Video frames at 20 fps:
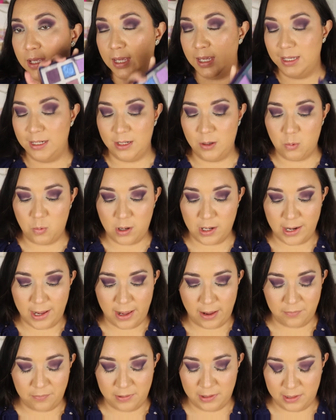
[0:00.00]
And I want to
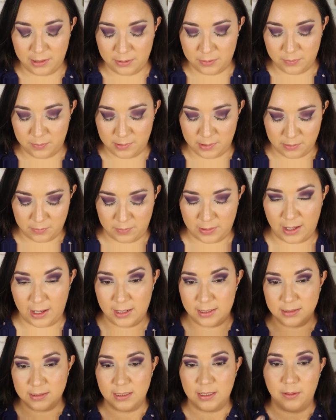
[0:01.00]
have a little bit of that
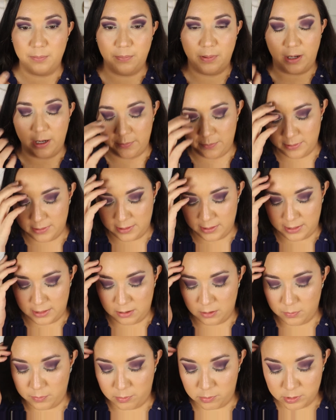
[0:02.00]
as like a pop in the
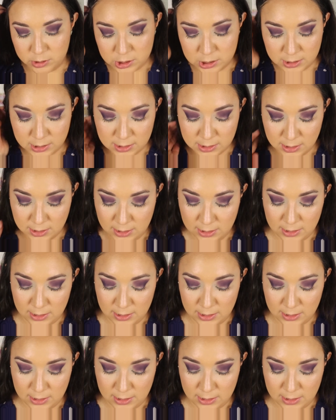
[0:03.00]
inner portion.